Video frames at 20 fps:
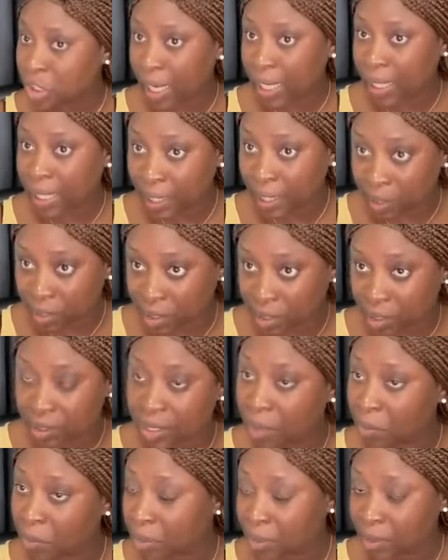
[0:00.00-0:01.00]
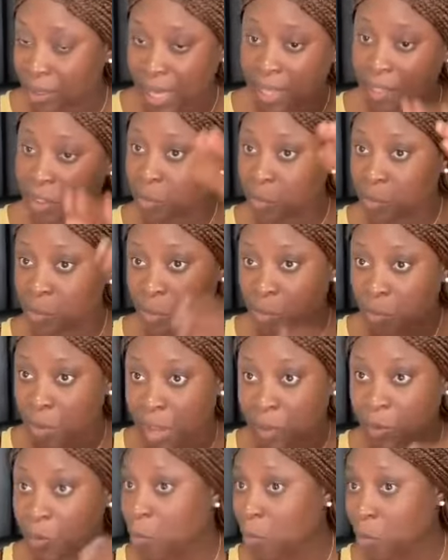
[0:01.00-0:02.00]
challenges that will get you to
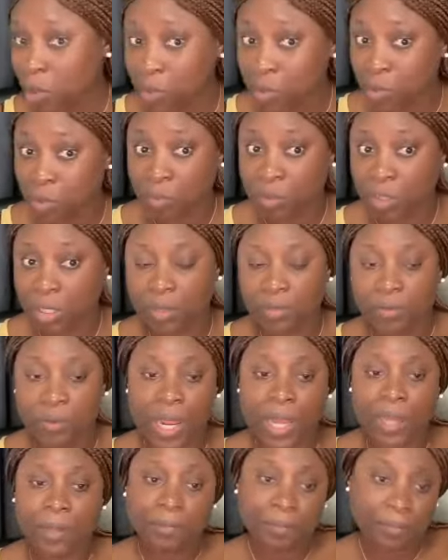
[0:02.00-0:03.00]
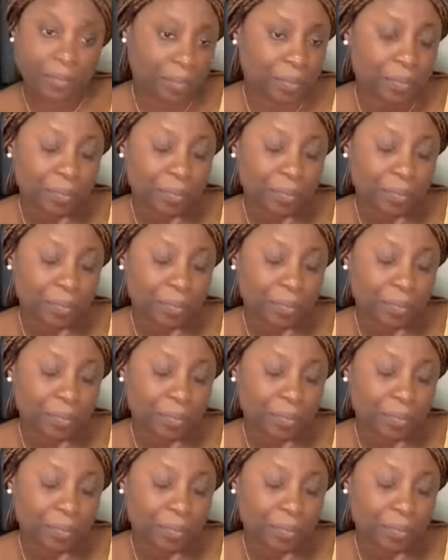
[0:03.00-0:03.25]
where you want to be, right?